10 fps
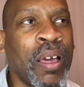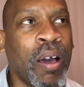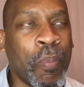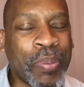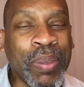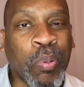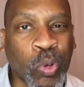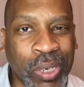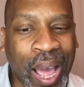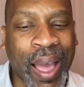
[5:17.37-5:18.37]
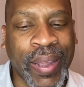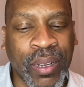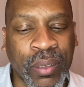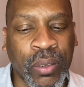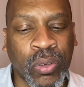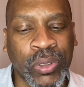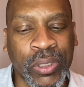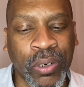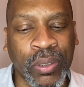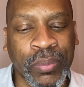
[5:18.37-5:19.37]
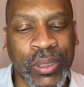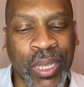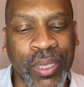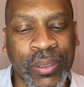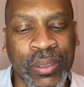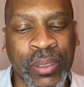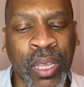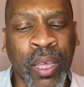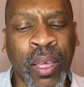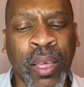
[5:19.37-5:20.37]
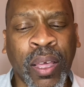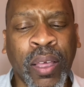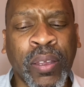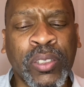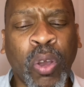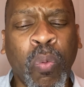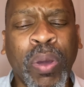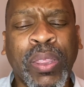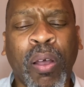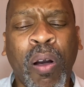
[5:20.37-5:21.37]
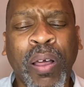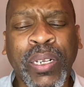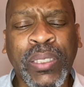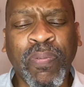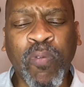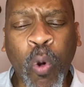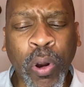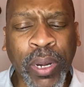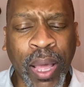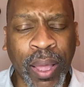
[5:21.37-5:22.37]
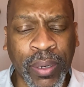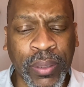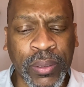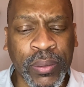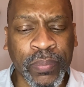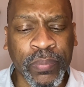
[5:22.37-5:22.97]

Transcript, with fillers: of people dying under those circumstances. So with all this foreknowledge,